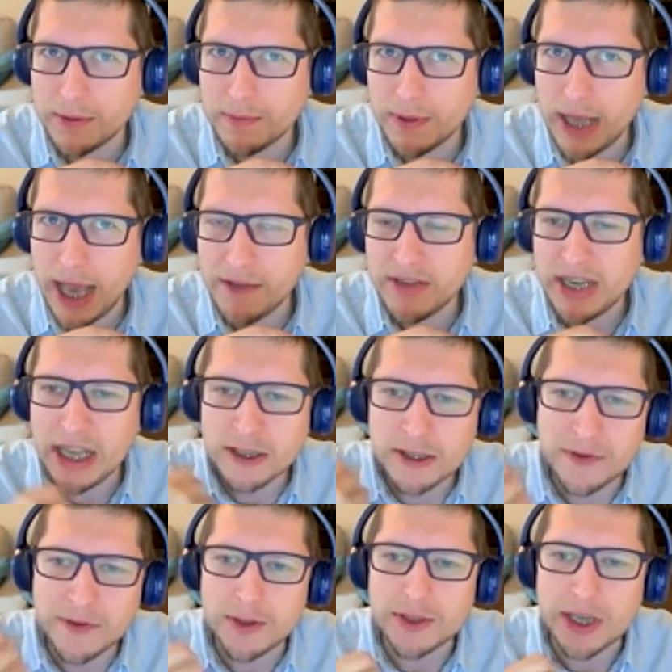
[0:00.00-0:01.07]
having
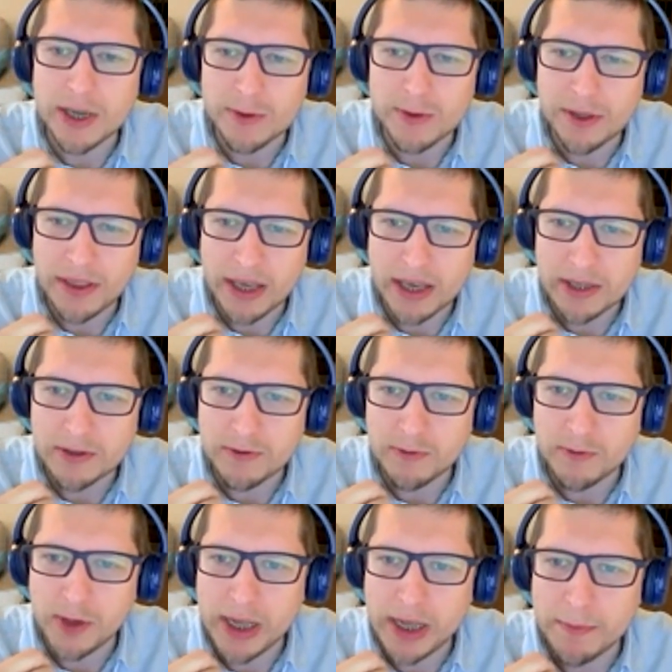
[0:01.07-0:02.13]
interview skills, I think, is
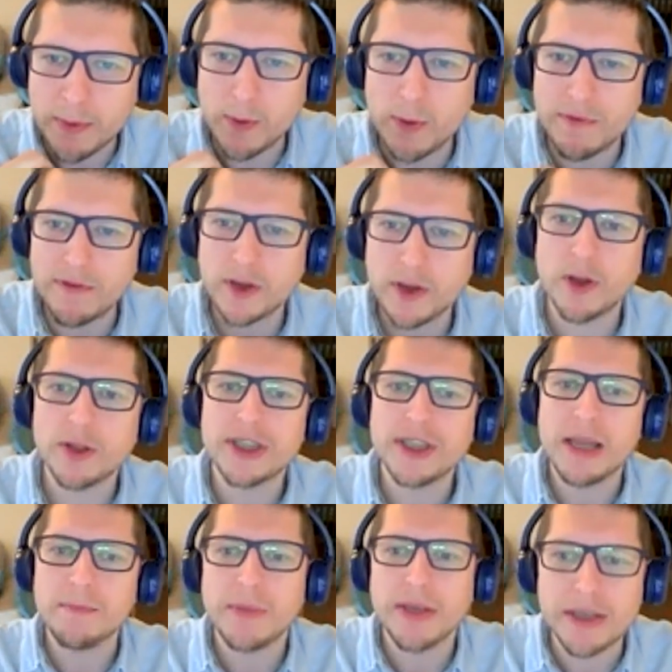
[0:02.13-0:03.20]
really important for
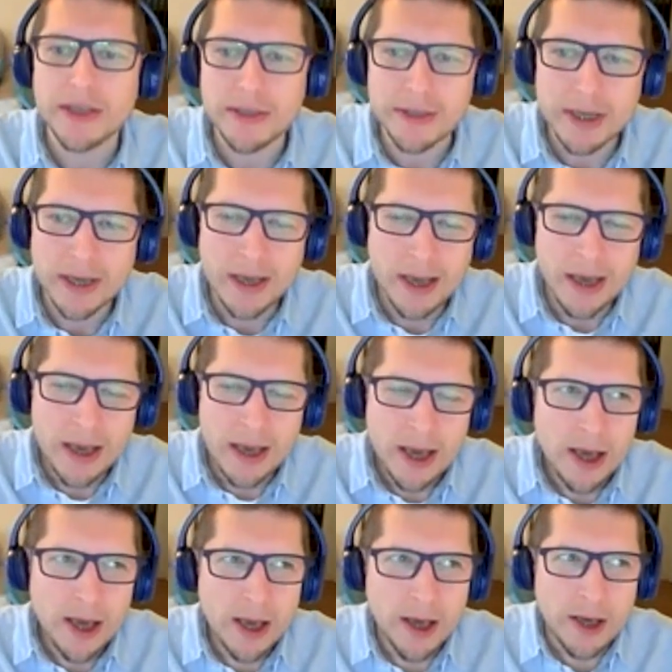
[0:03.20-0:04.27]
content, because
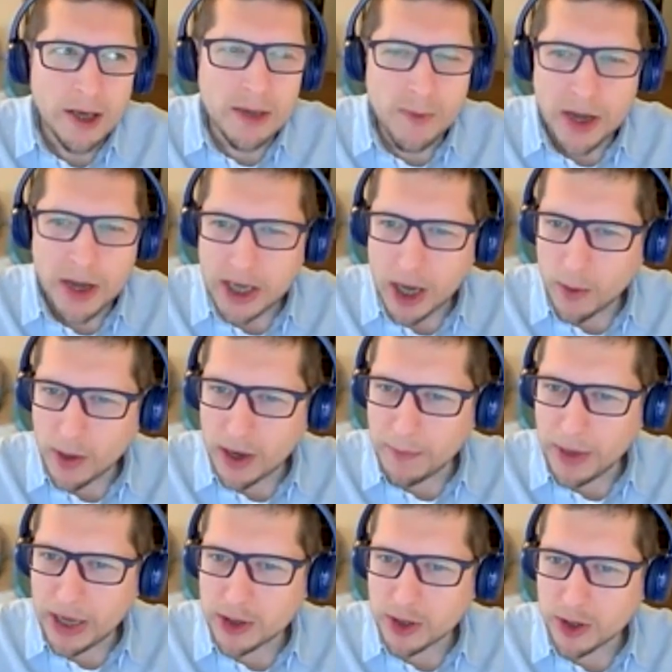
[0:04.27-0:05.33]
you might go at a
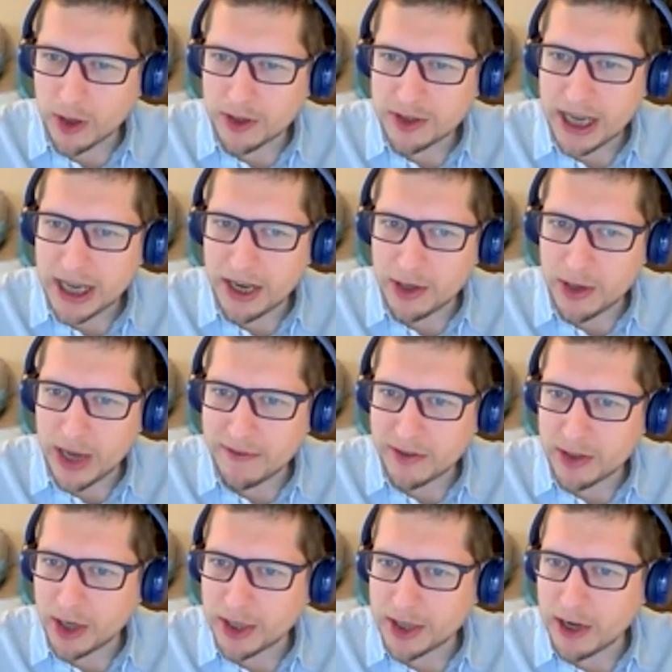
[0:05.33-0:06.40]
piece of content and you have
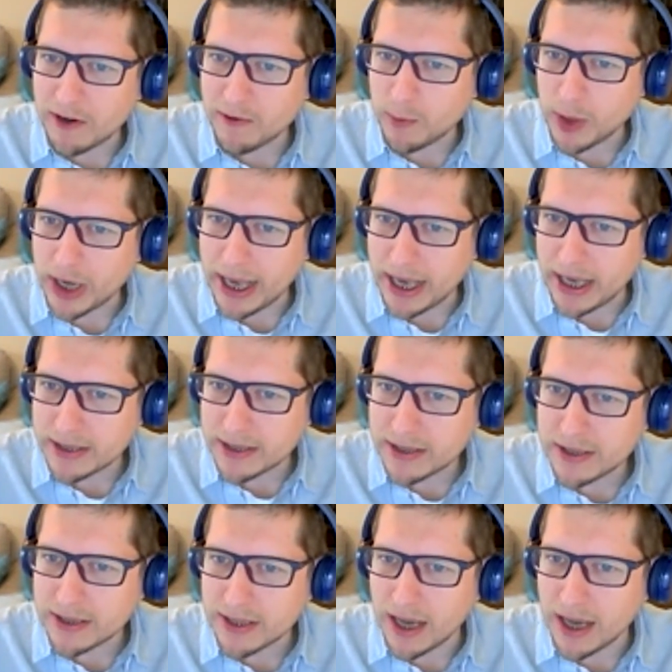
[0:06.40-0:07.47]
an idea of what it
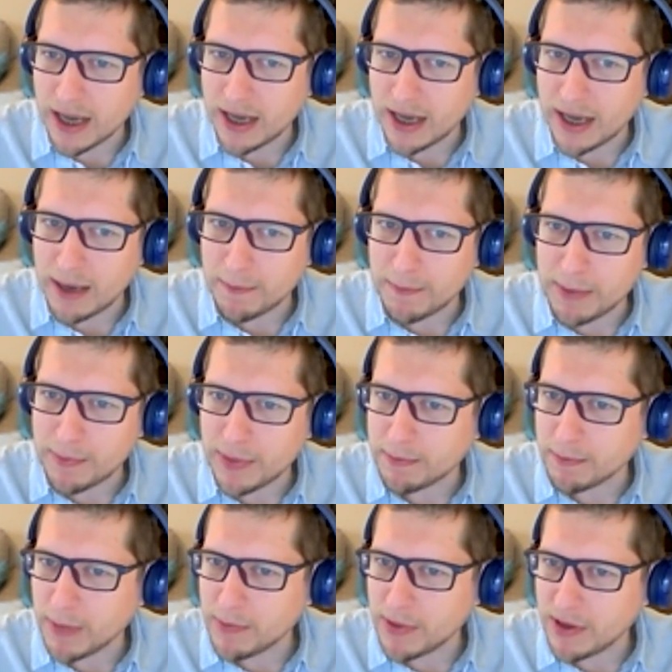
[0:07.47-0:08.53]
is, maybe
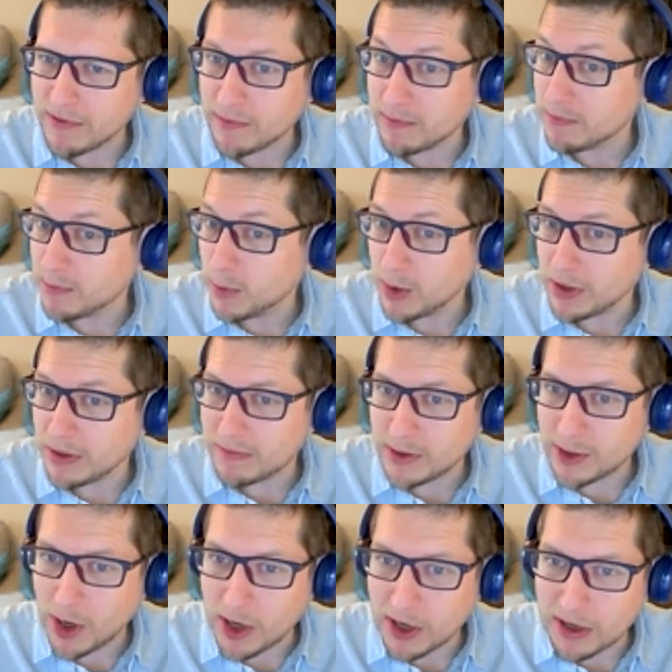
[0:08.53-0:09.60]
even what the
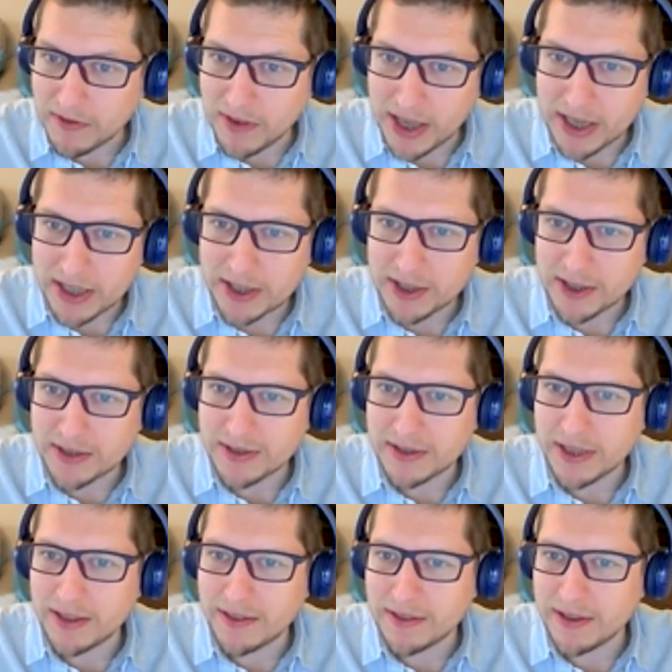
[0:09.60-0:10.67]
title of it is
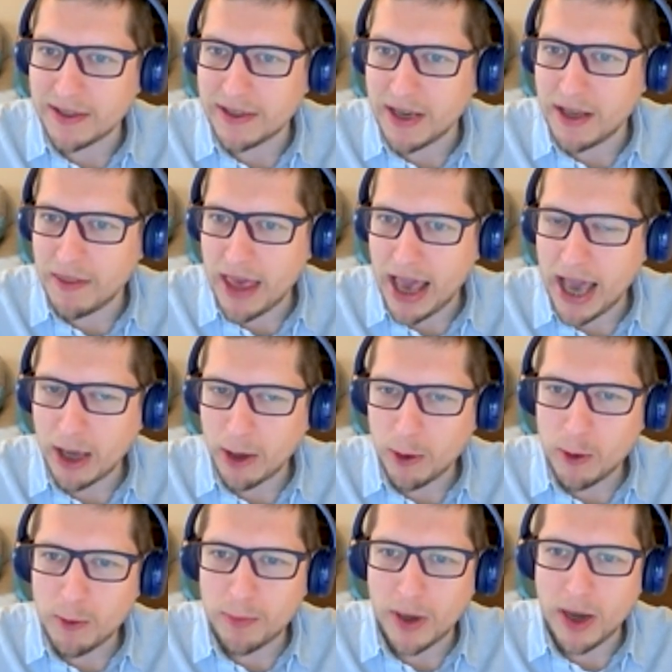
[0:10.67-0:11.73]
and the
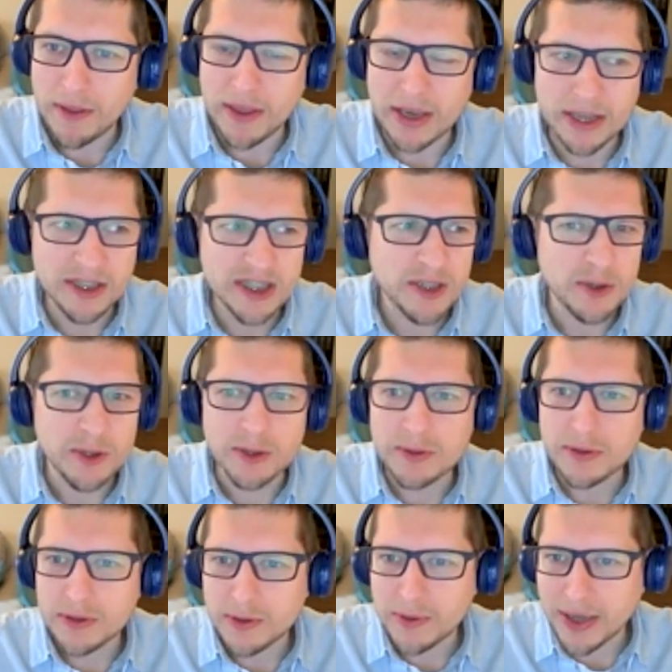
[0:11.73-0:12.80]
angle. But I think until
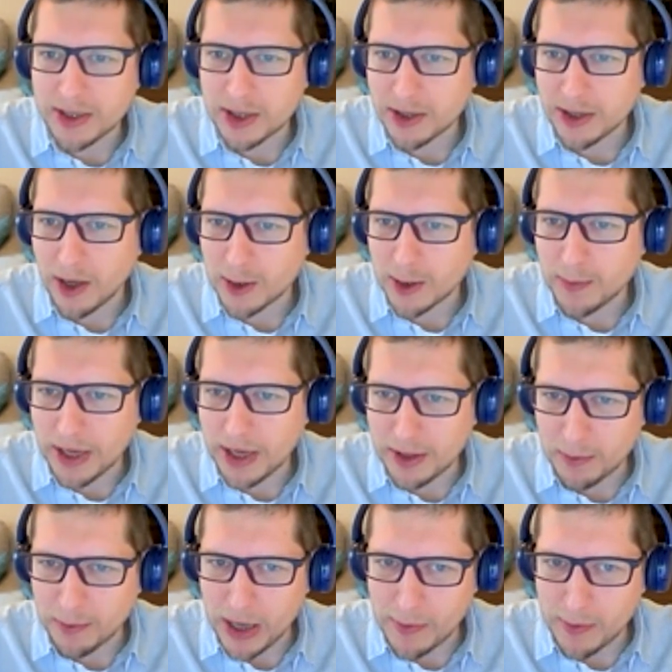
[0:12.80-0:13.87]
you actually start speaking
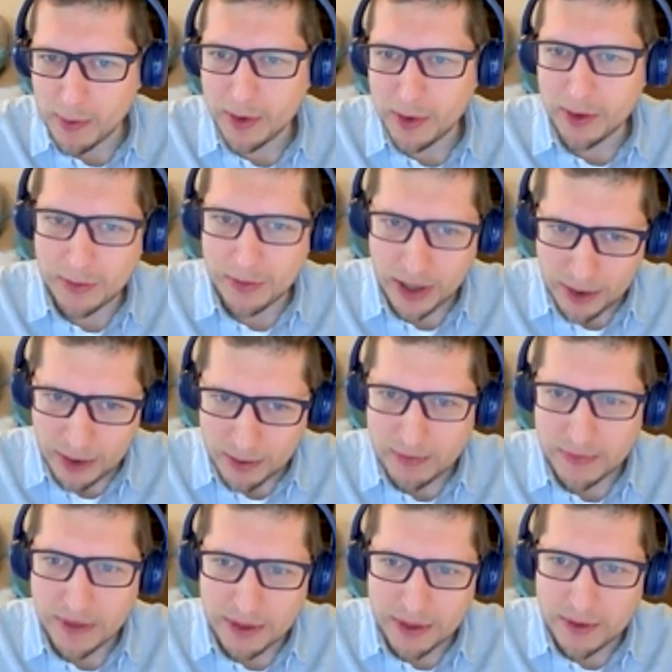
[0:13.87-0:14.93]
to people and you
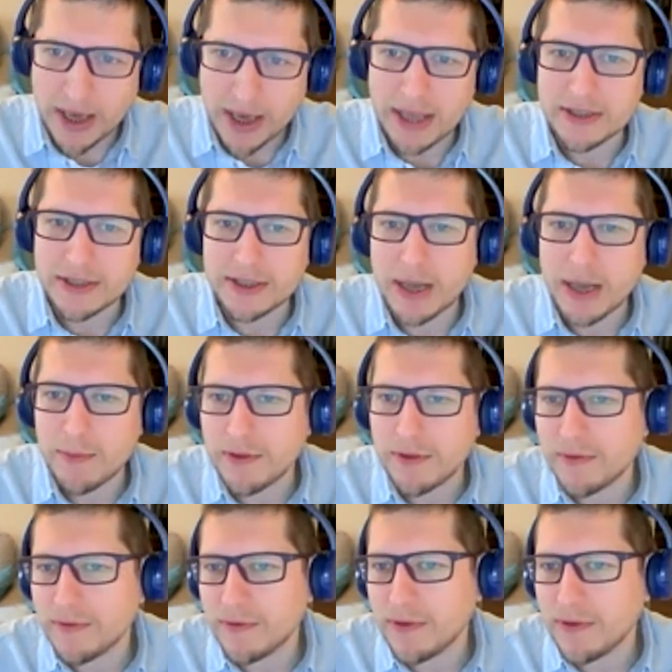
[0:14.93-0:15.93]
get into depth of